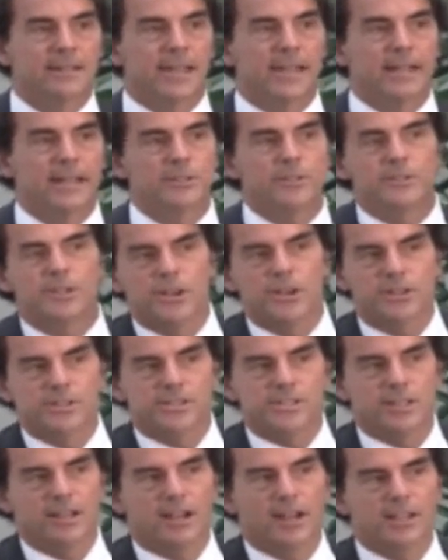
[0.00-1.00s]
And you
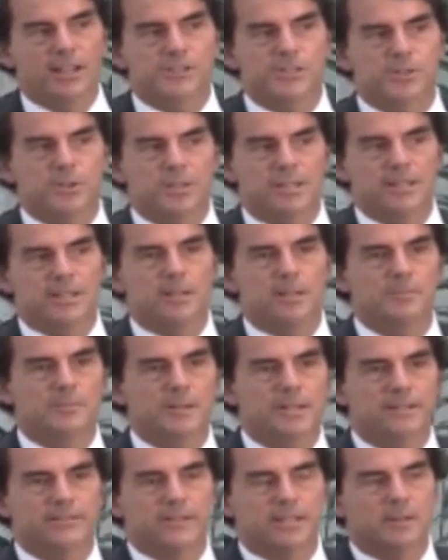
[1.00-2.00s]
notice also a little
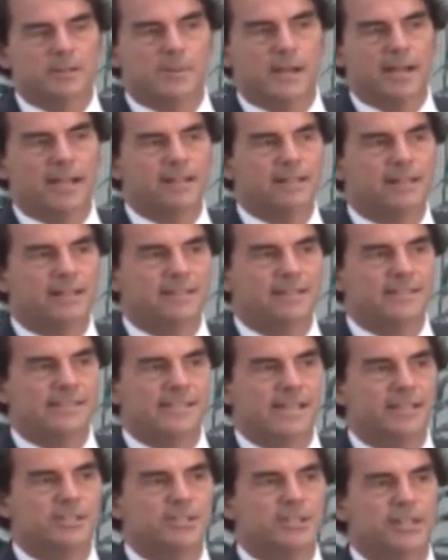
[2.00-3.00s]
bit of a
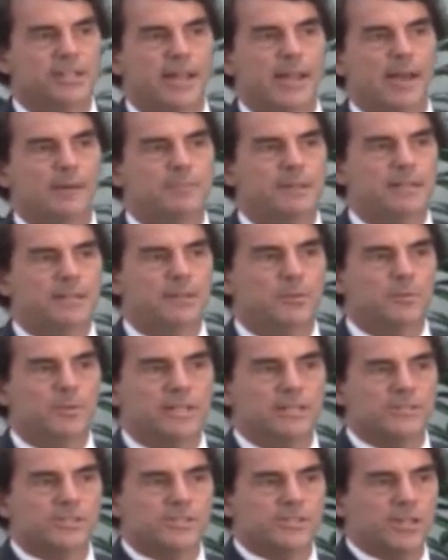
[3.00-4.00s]
commoditization happening
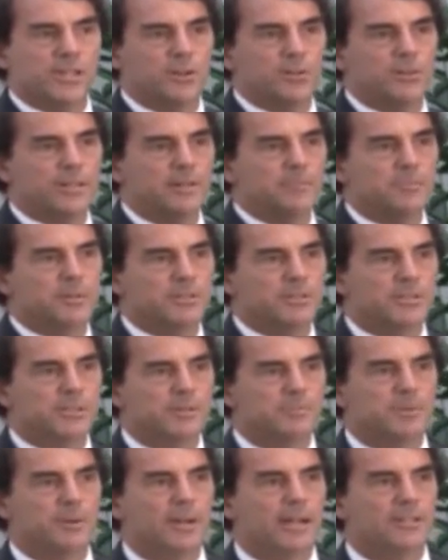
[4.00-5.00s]
when Sony puts
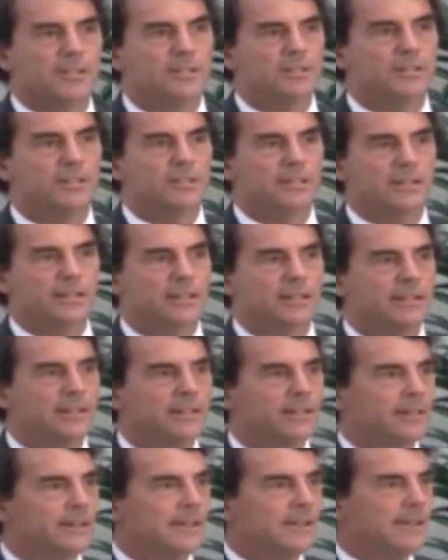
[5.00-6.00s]
the pressure on
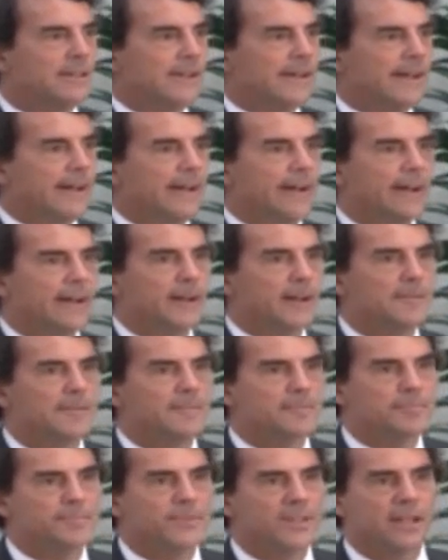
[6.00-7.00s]

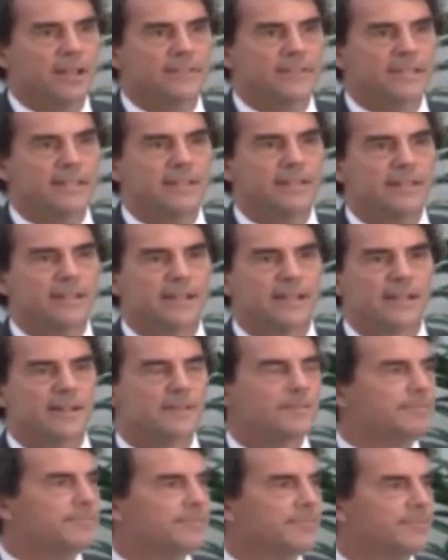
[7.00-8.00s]
the,